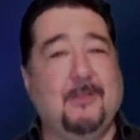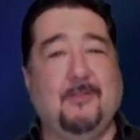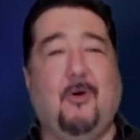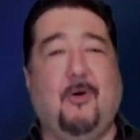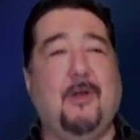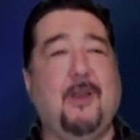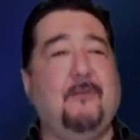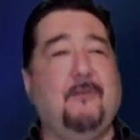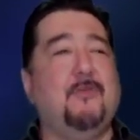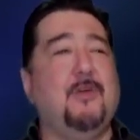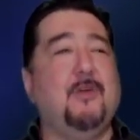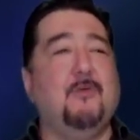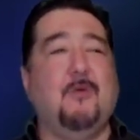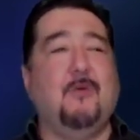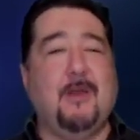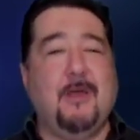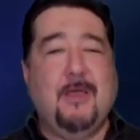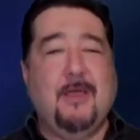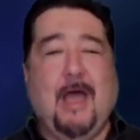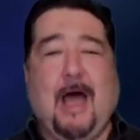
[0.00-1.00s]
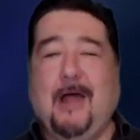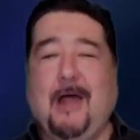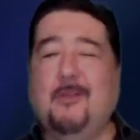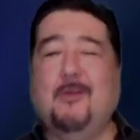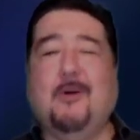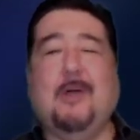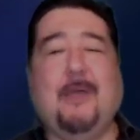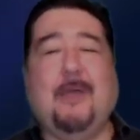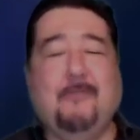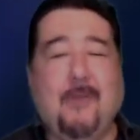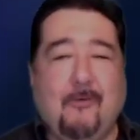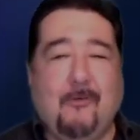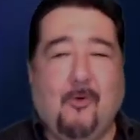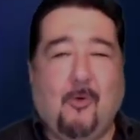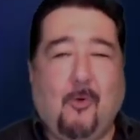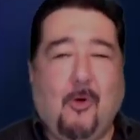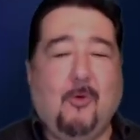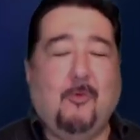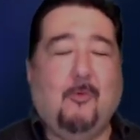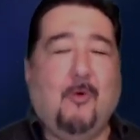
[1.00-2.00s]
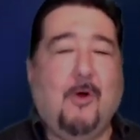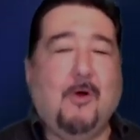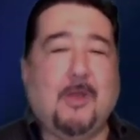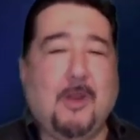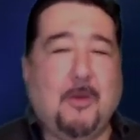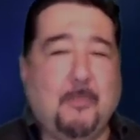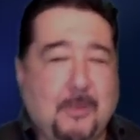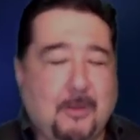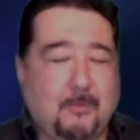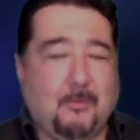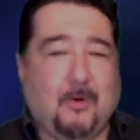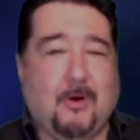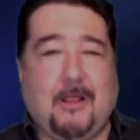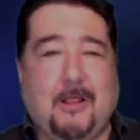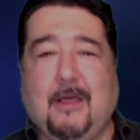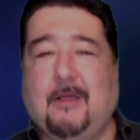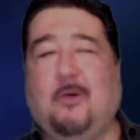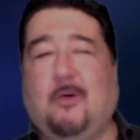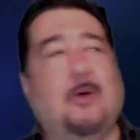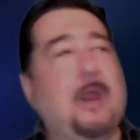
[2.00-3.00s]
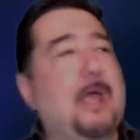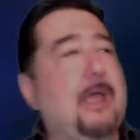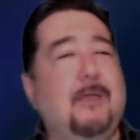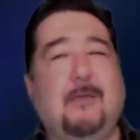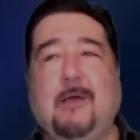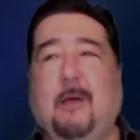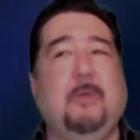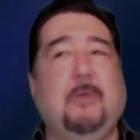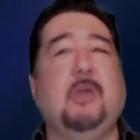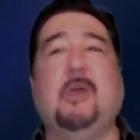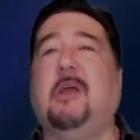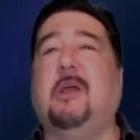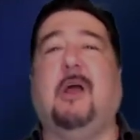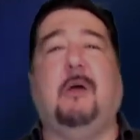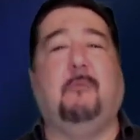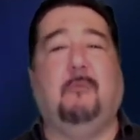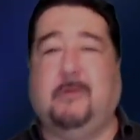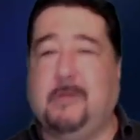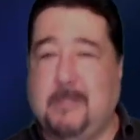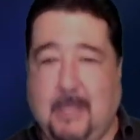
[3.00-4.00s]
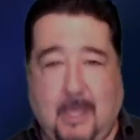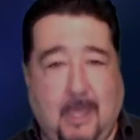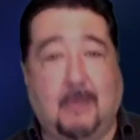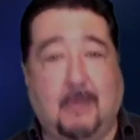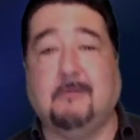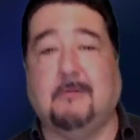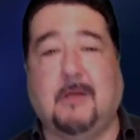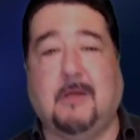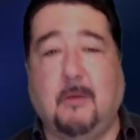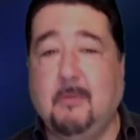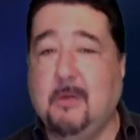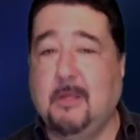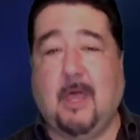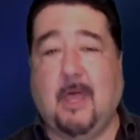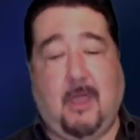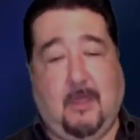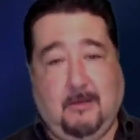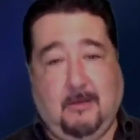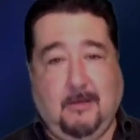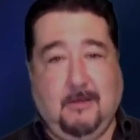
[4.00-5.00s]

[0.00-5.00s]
Lord, if you want to, I don't know, have you ever woke, woken up in the morning like, Lord, I mean, you can come today. Come today.